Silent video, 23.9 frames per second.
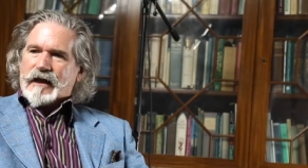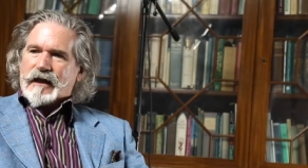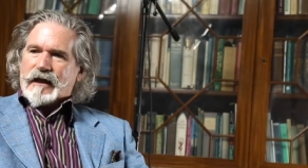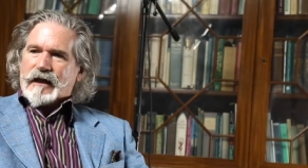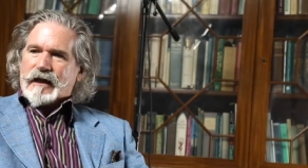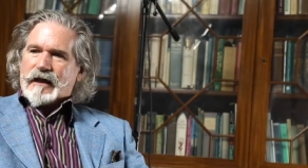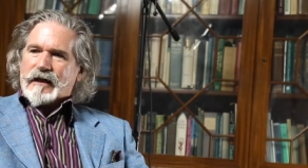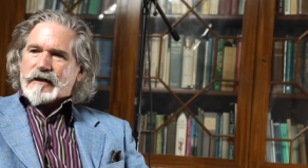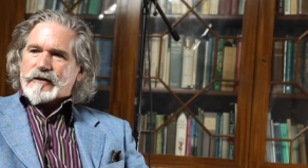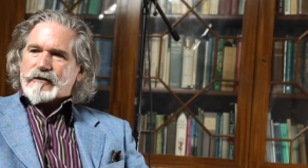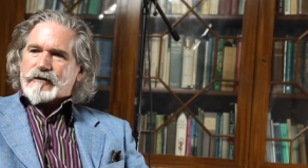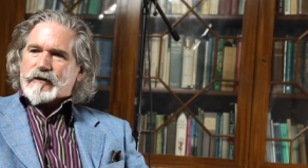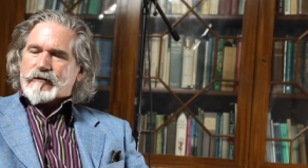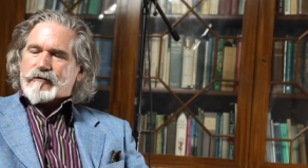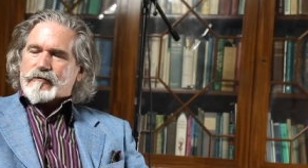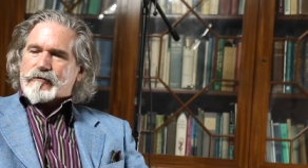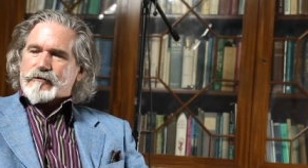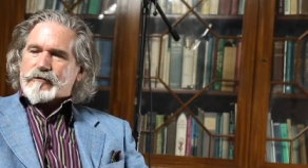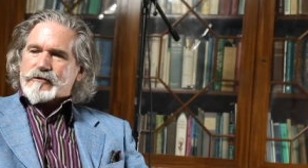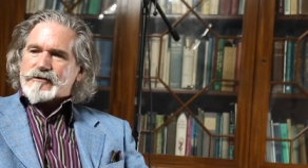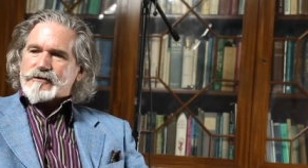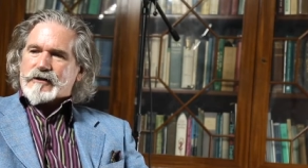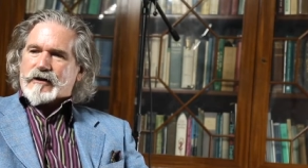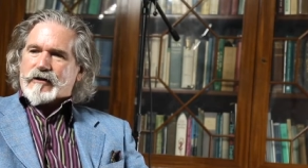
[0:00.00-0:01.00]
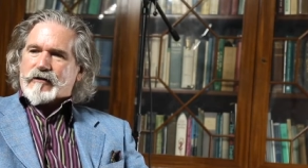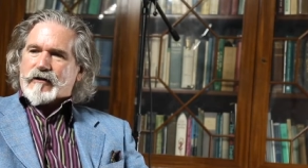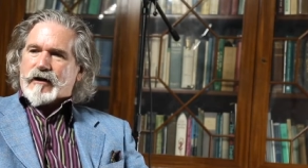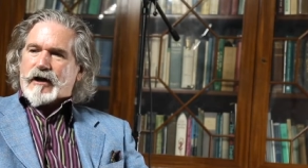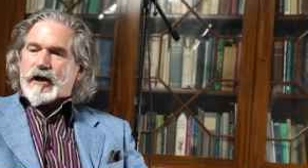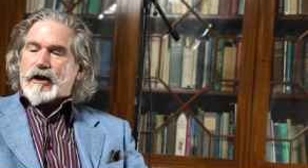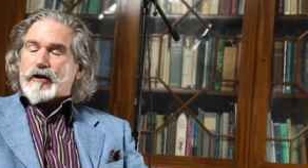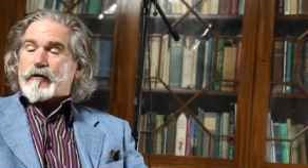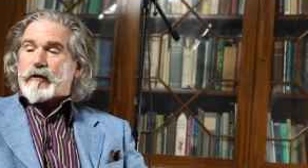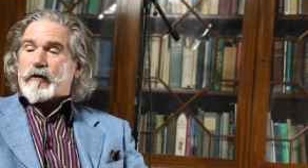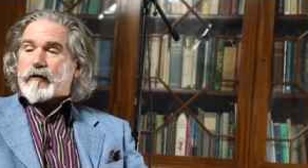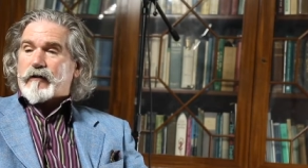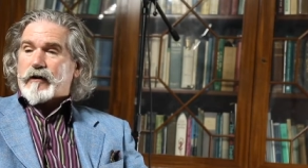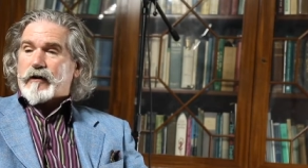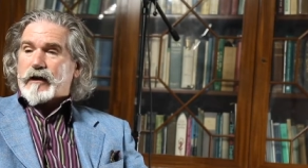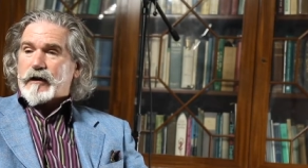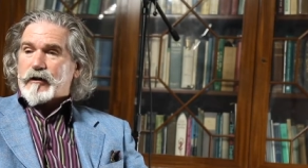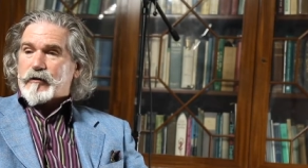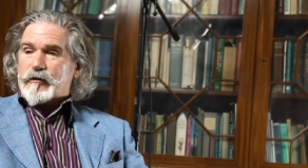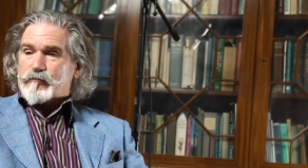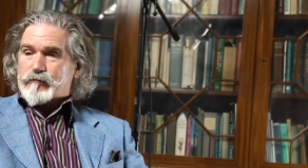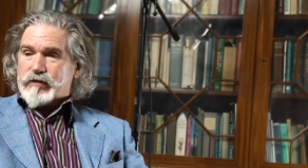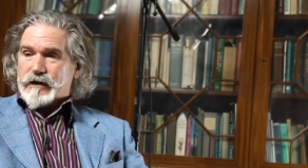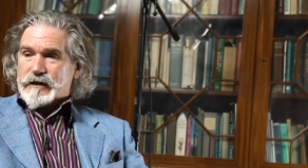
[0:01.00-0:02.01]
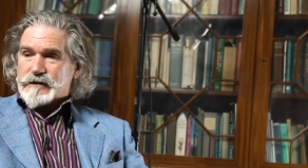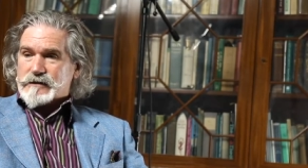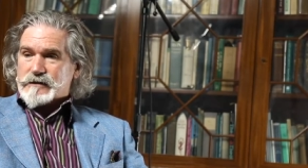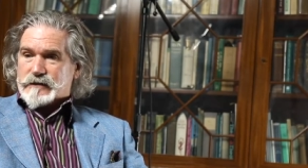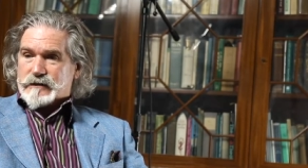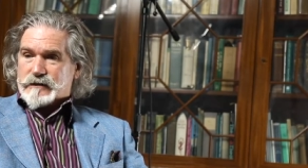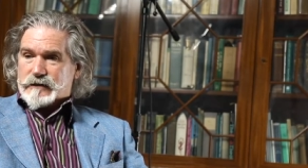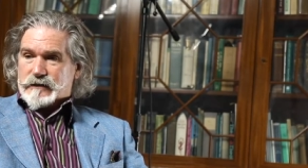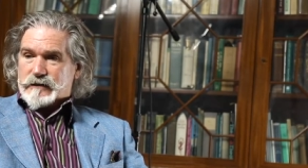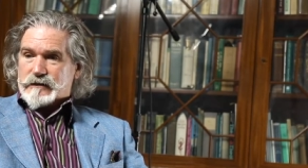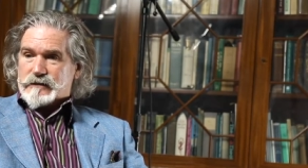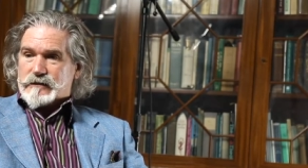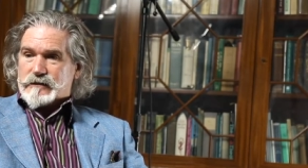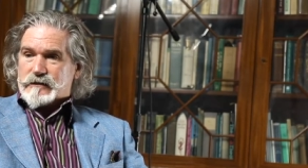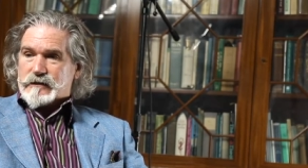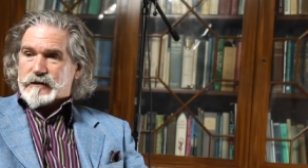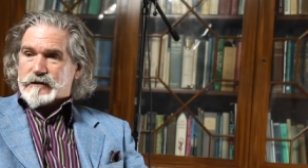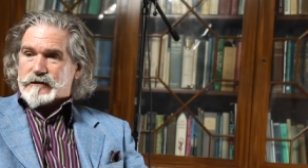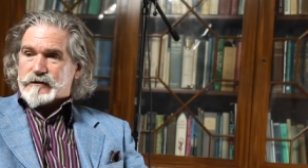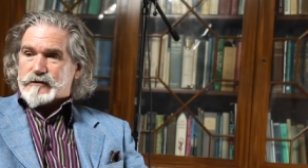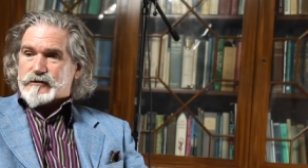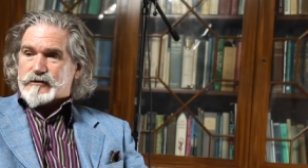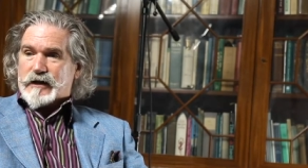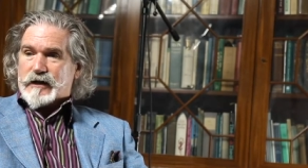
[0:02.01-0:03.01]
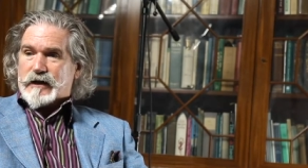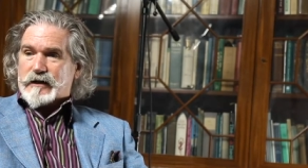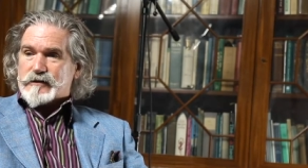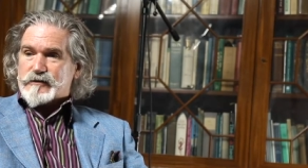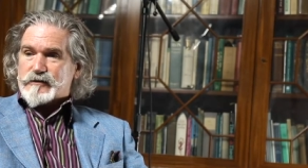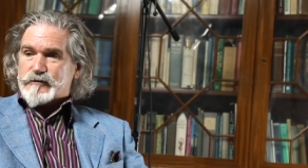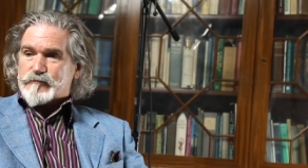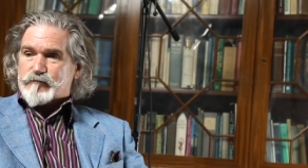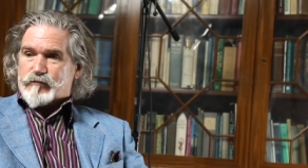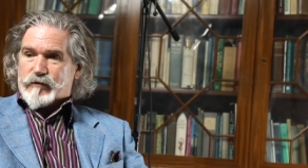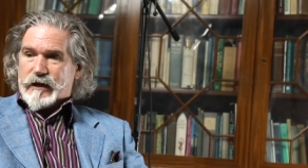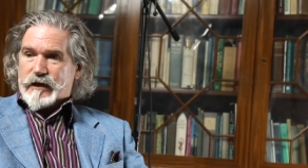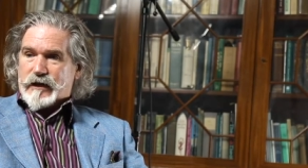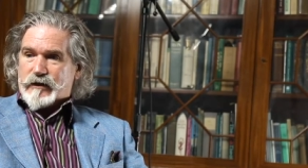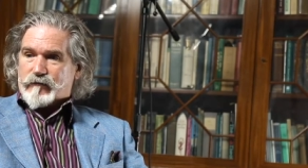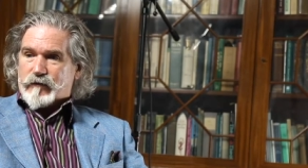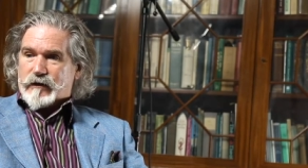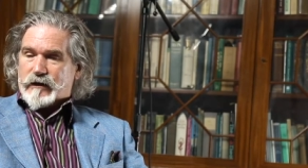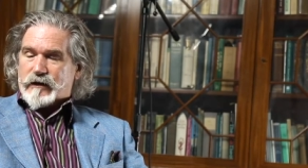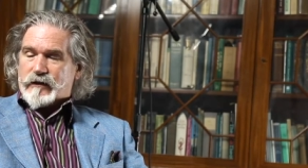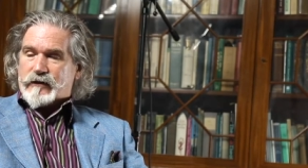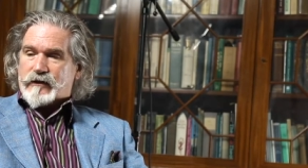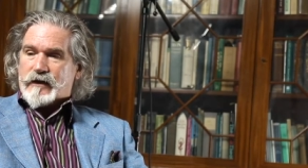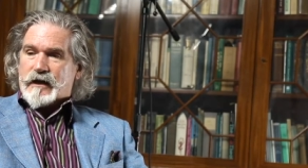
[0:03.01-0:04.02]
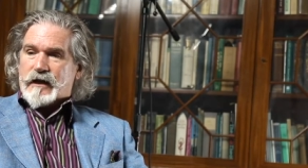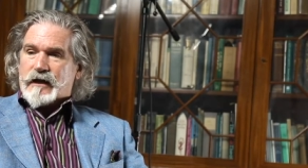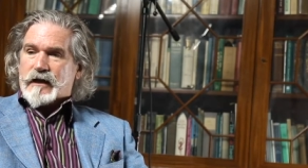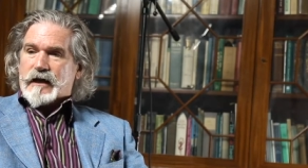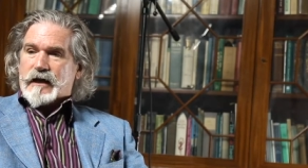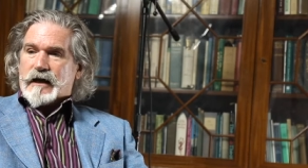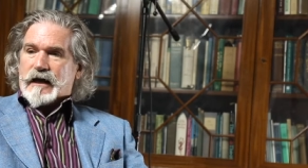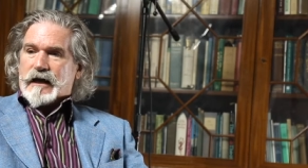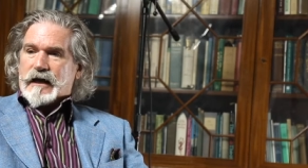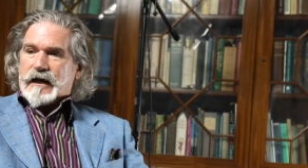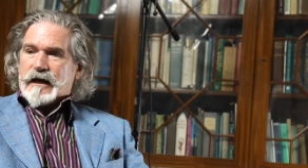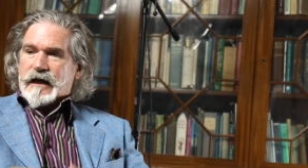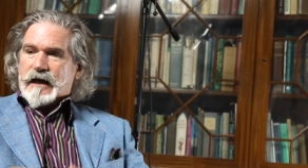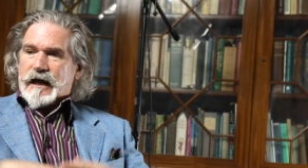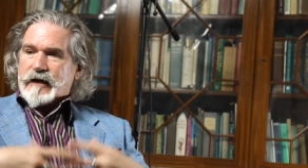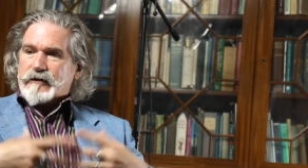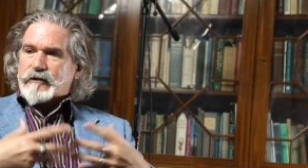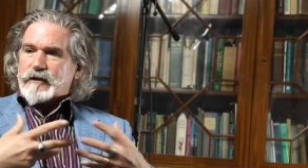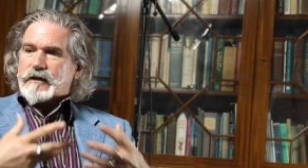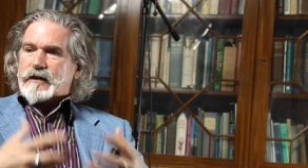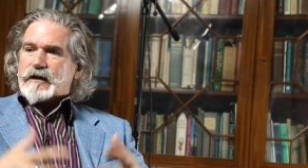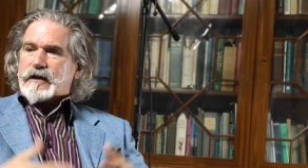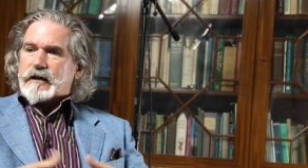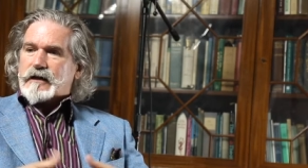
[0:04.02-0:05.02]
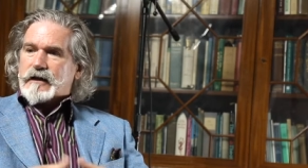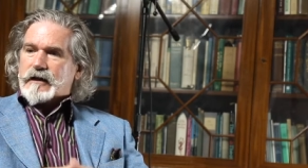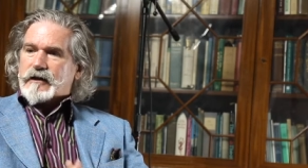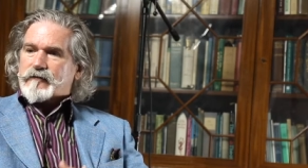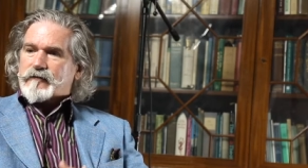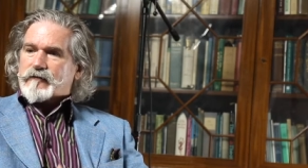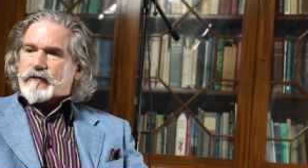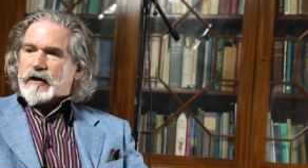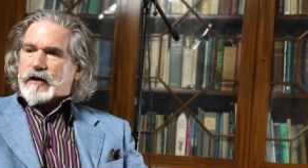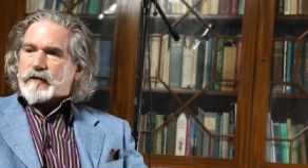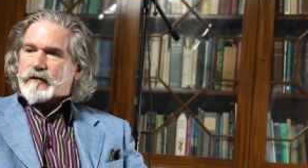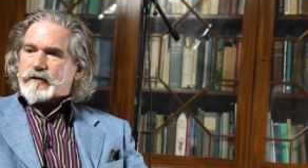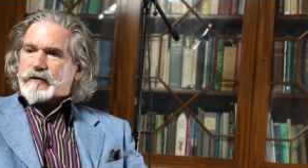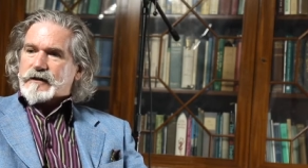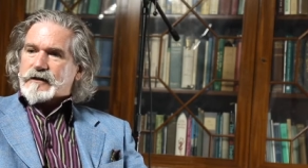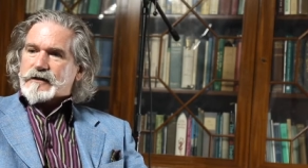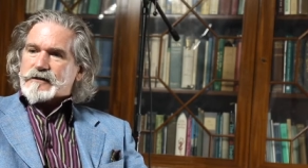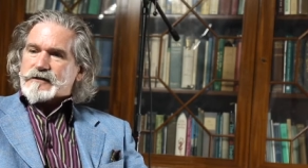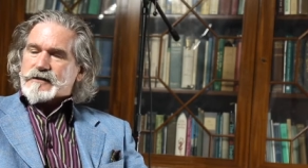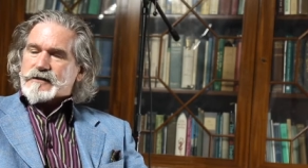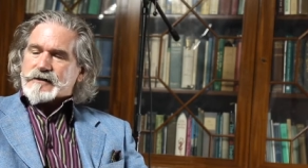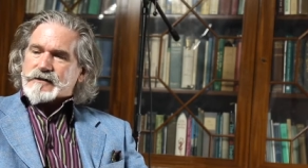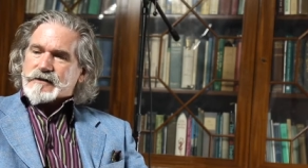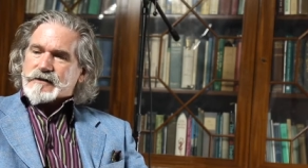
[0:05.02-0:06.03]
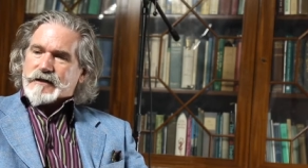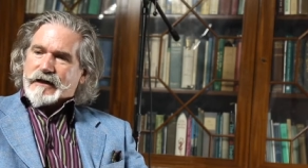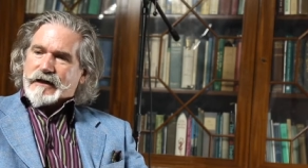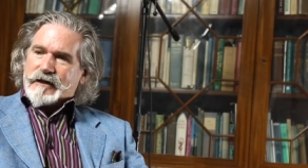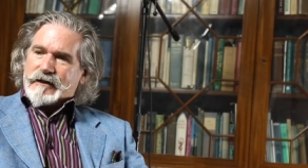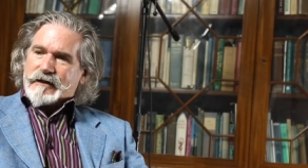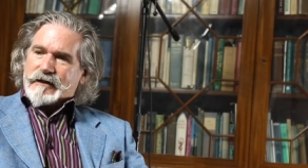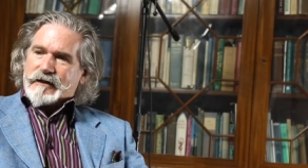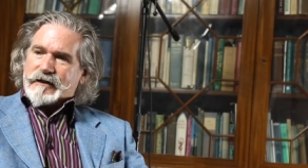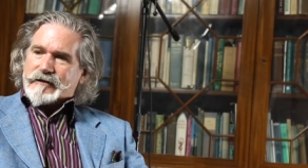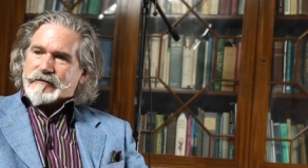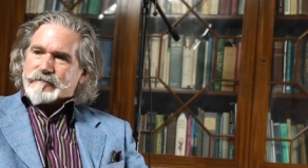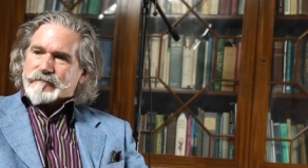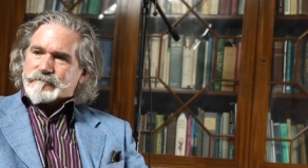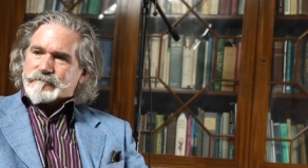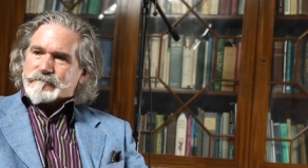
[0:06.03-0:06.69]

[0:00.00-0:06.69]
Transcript: And of course, our honorary president is Gyles Brandreth. How did he get involved in the society?